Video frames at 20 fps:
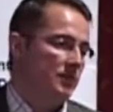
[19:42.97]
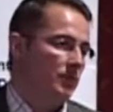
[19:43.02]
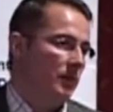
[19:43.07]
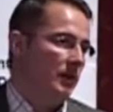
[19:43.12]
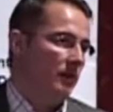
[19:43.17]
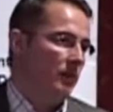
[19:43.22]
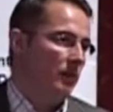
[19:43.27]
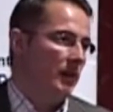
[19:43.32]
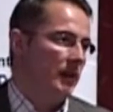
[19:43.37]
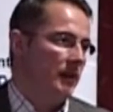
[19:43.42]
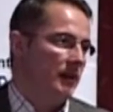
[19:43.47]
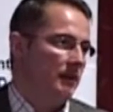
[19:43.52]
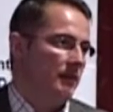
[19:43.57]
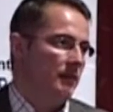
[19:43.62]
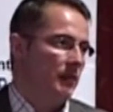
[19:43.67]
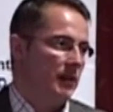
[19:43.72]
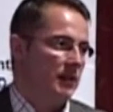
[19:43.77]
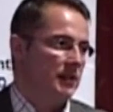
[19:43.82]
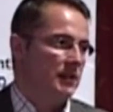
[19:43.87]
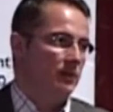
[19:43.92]

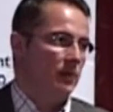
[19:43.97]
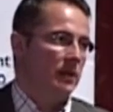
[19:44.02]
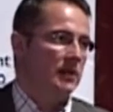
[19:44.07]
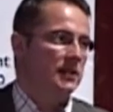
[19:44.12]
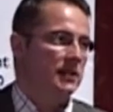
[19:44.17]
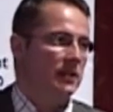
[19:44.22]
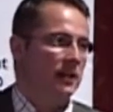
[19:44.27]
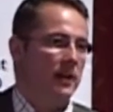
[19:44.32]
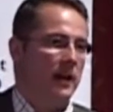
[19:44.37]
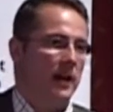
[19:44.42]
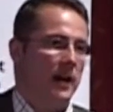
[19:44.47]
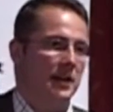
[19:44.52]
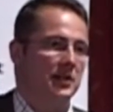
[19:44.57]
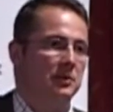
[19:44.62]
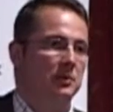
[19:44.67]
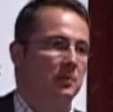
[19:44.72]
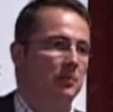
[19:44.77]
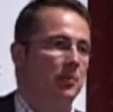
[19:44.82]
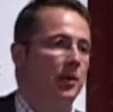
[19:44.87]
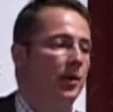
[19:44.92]
What's the
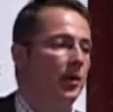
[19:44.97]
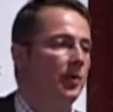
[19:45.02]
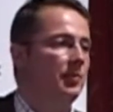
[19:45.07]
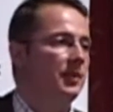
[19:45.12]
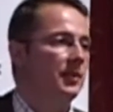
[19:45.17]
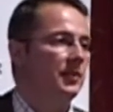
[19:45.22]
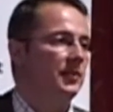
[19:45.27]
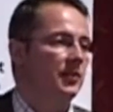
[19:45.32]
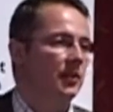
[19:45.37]
ultimate purpose?